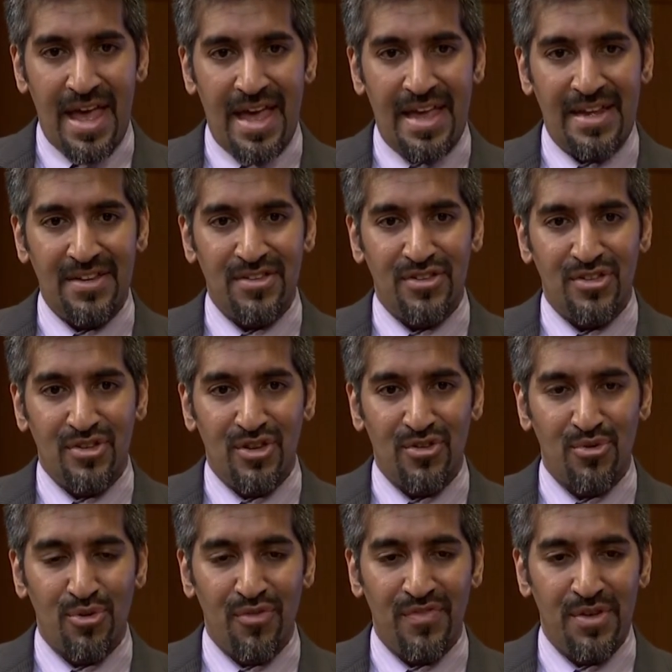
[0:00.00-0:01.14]
And to
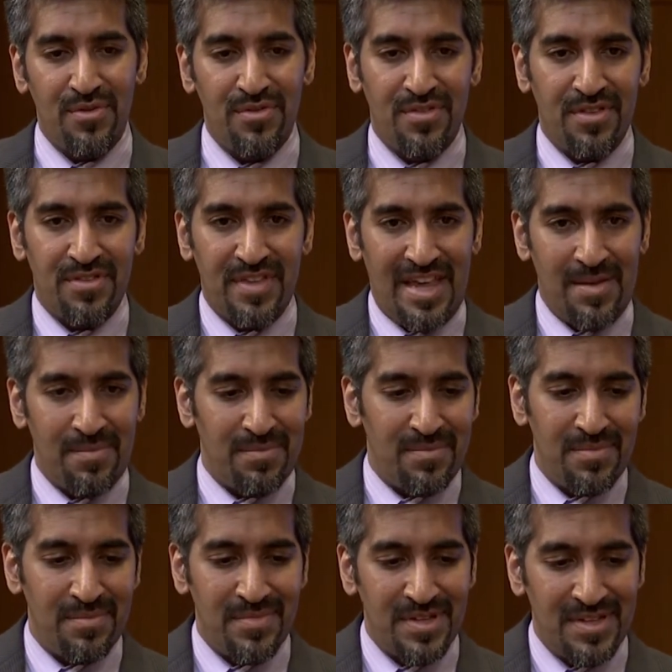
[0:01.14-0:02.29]
sort of use the same